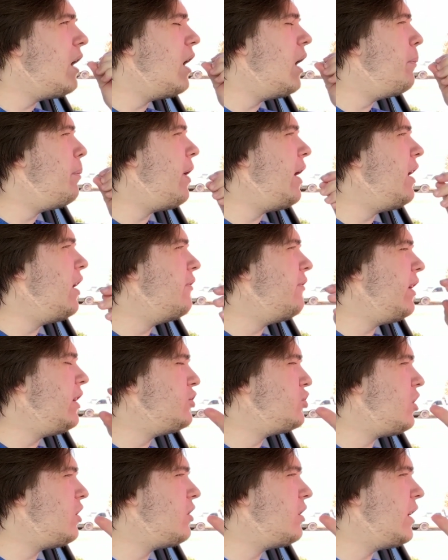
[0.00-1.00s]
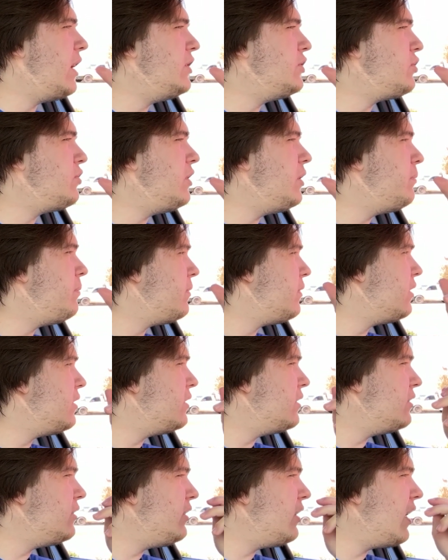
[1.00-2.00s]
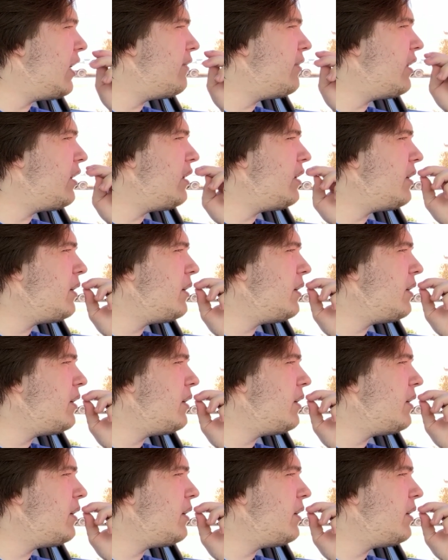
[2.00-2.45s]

A pint of like chocolate ice cream. Do you have that?